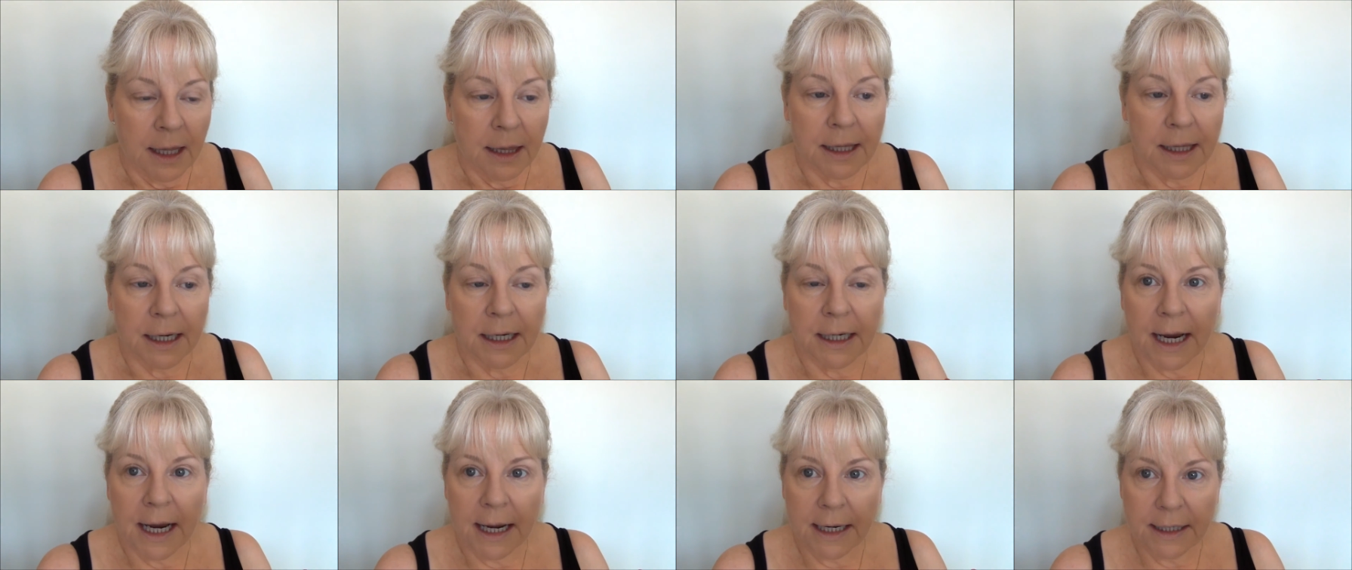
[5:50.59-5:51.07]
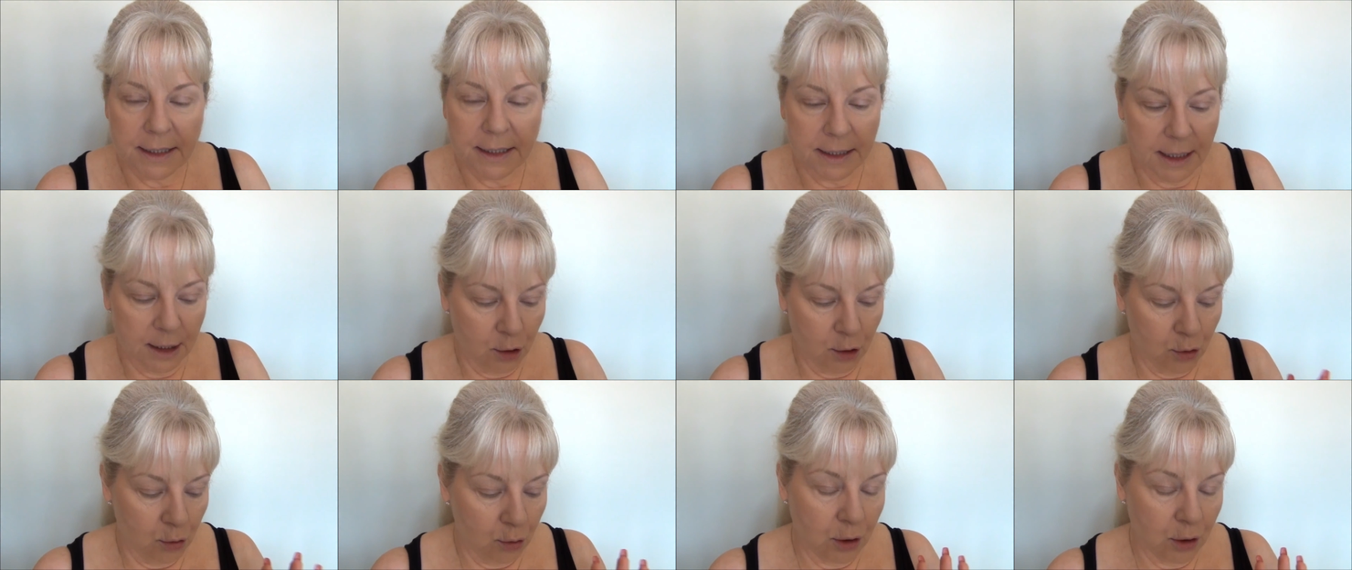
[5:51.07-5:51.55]
The next
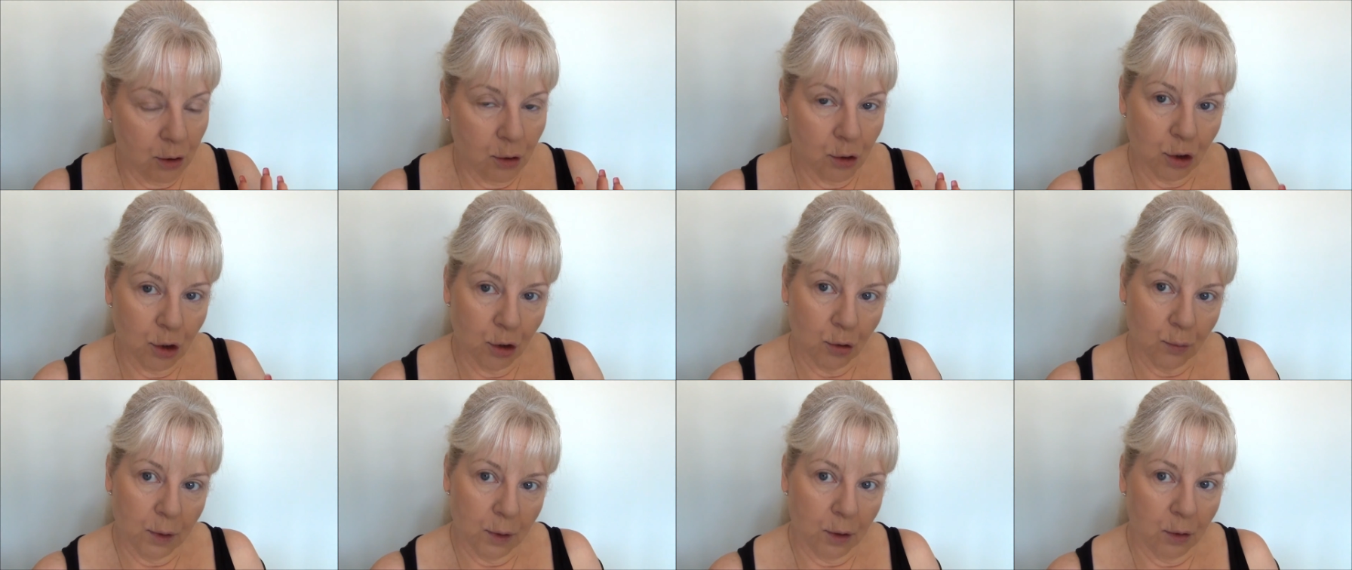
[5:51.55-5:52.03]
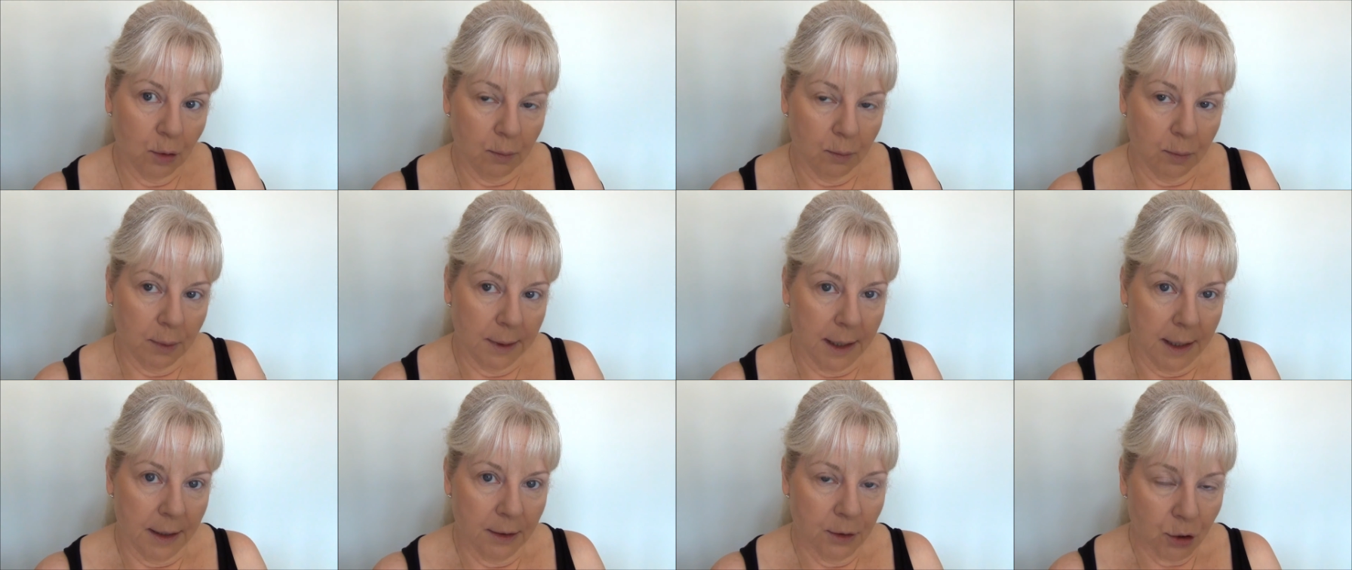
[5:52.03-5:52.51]
thing you can do with your
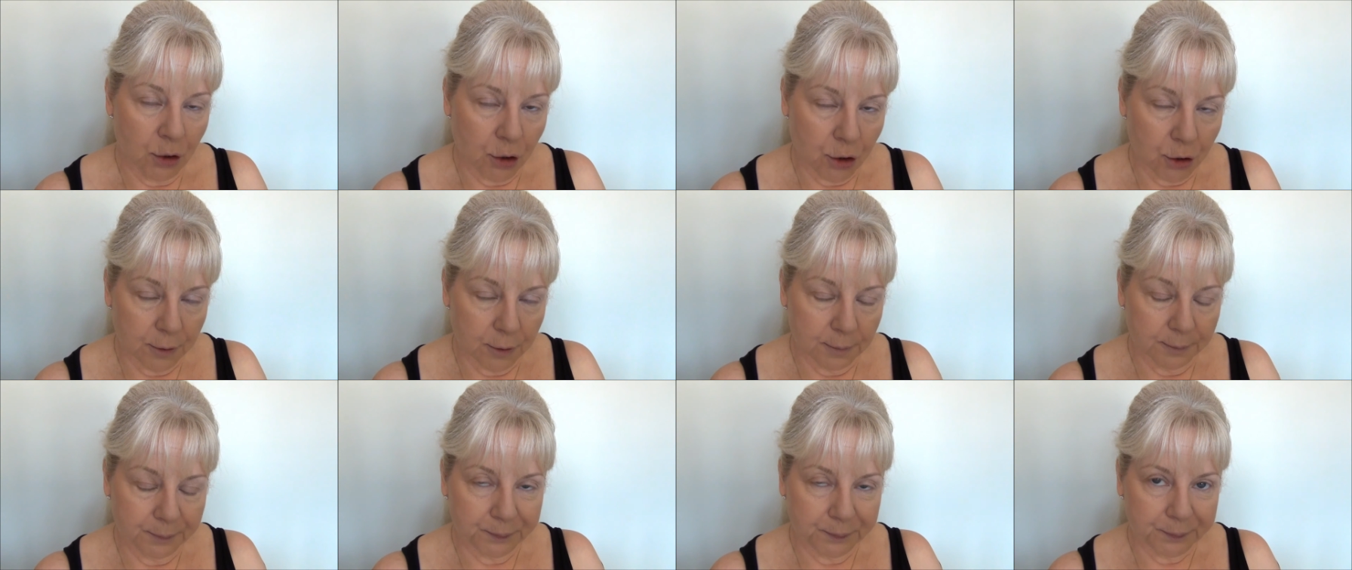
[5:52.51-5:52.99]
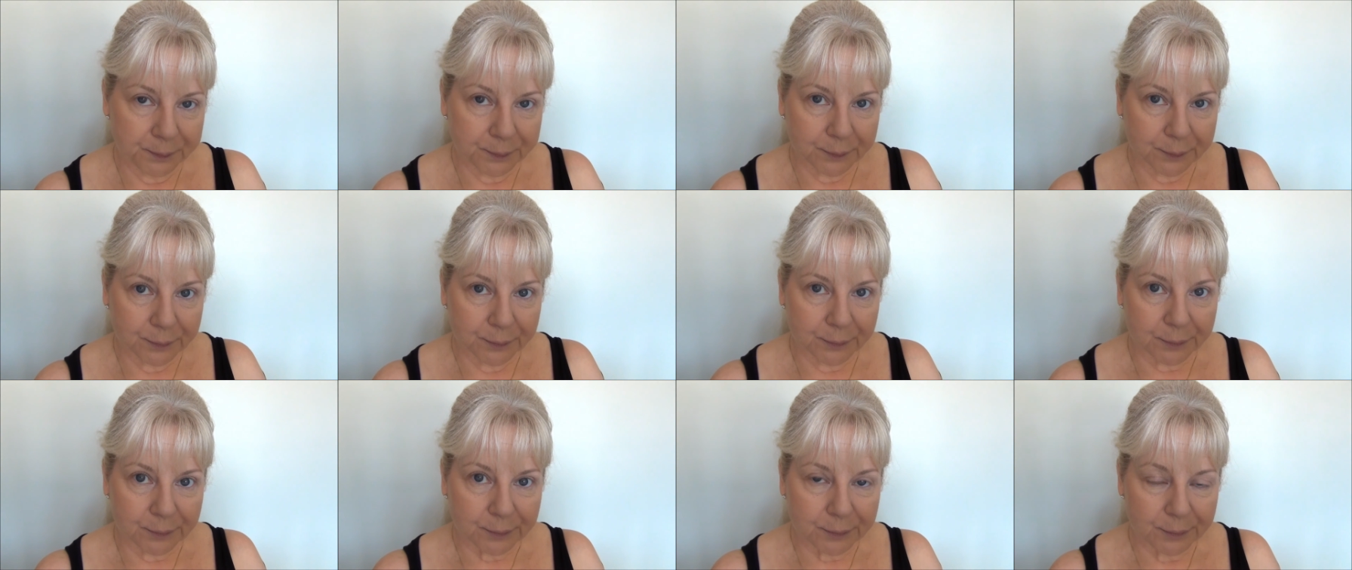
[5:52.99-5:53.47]
blush,
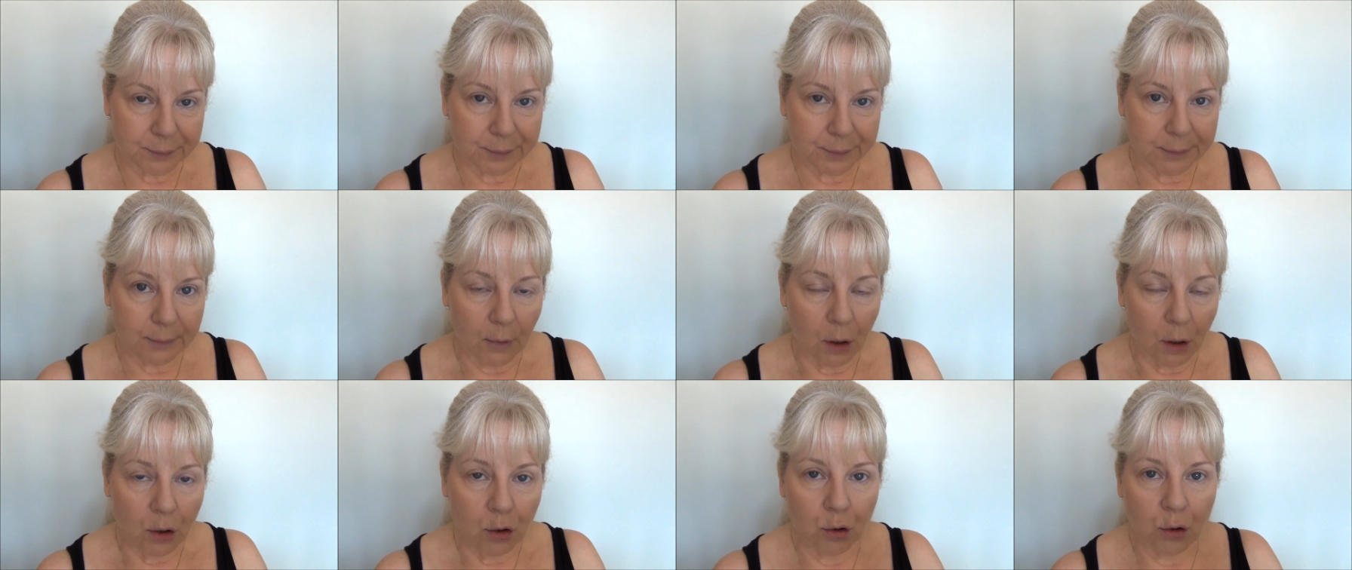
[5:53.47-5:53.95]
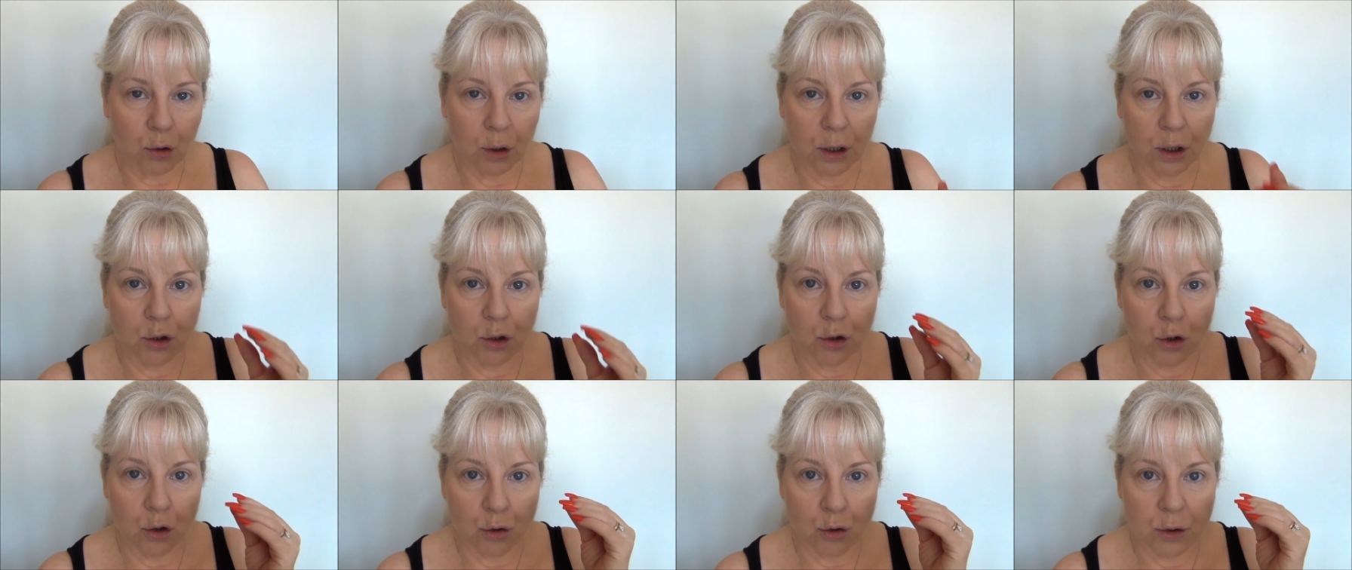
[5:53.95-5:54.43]
you
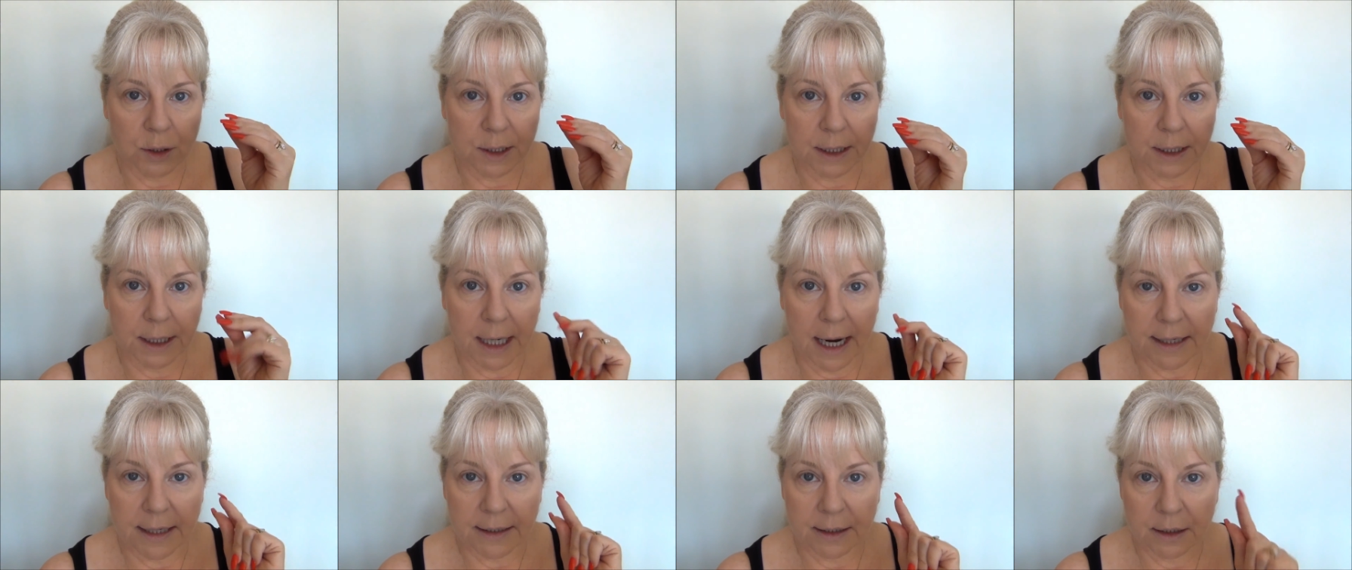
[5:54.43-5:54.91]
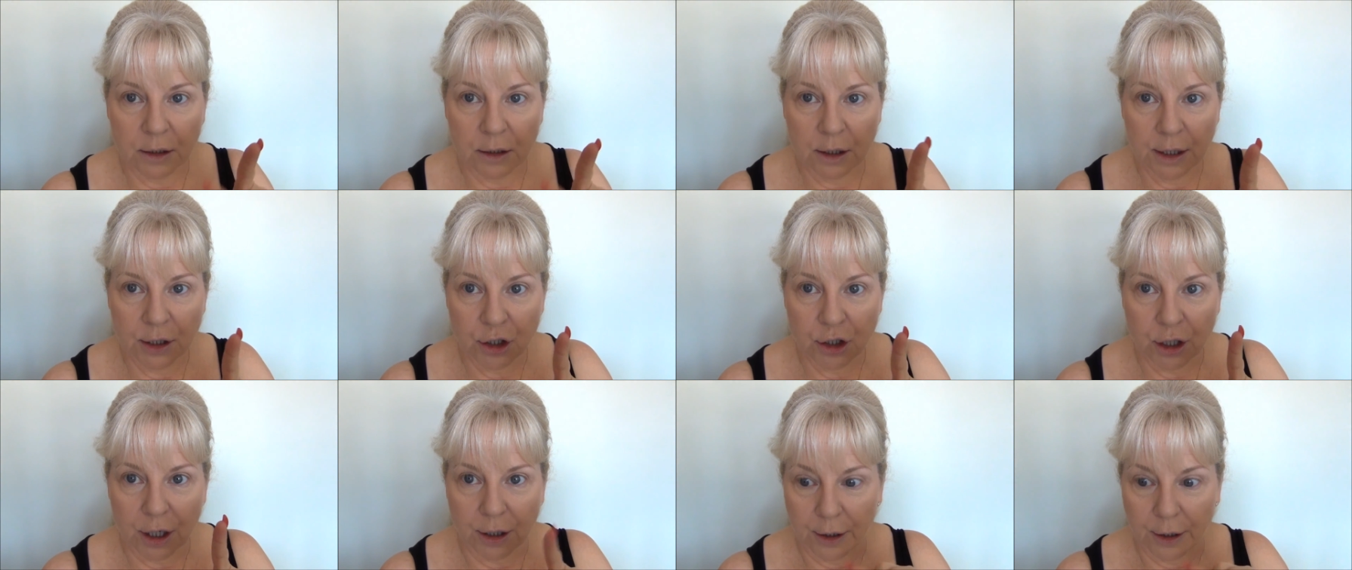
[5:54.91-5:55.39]
can use it as an
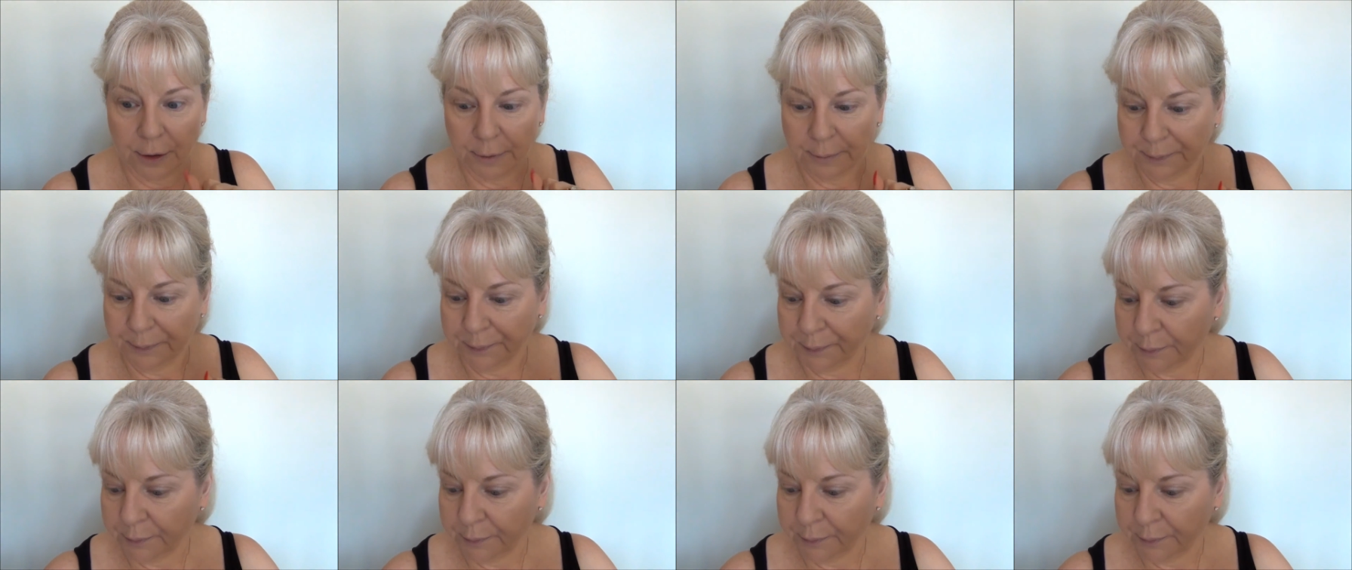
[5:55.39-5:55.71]
eyeshadow.